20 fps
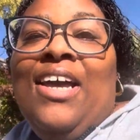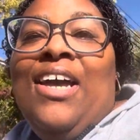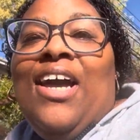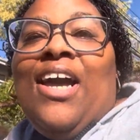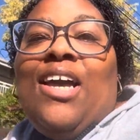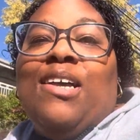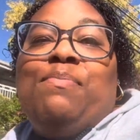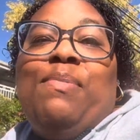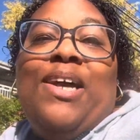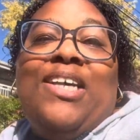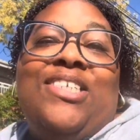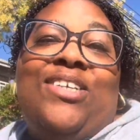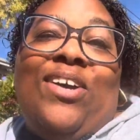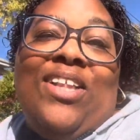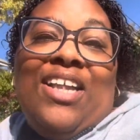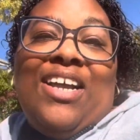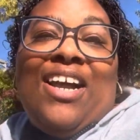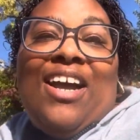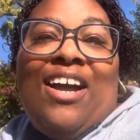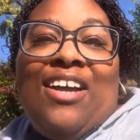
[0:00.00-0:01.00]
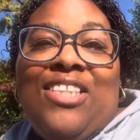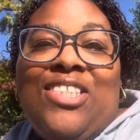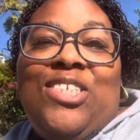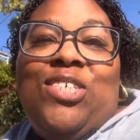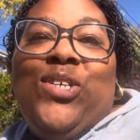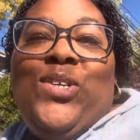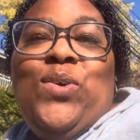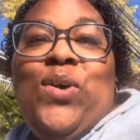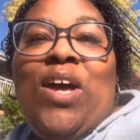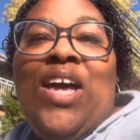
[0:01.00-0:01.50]
Because basically all I got to
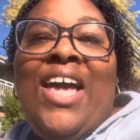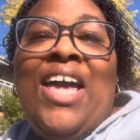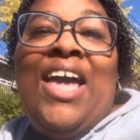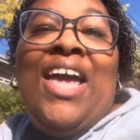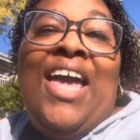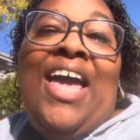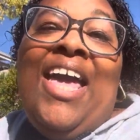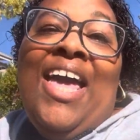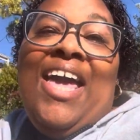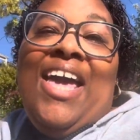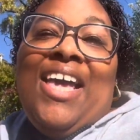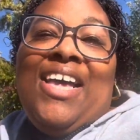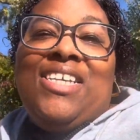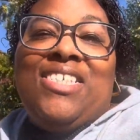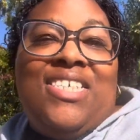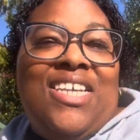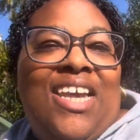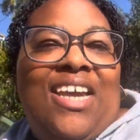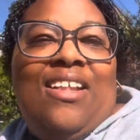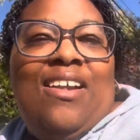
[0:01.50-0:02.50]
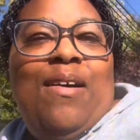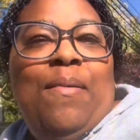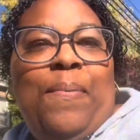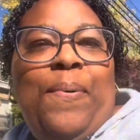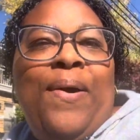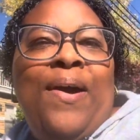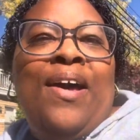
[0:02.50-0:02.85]
do is get up,